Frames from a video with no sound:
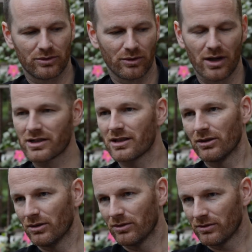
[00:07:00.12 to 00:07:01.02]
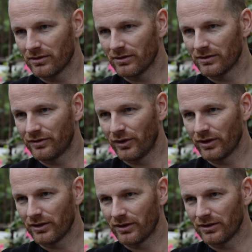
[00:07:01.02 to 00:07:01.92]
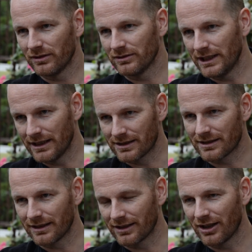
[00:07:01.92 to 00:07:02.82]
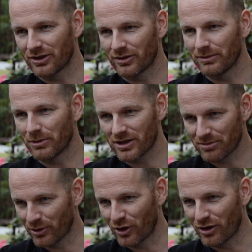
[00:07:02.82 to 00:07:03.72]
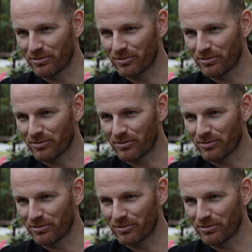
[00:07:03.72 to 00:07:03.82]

Oslo, further east in the country, much more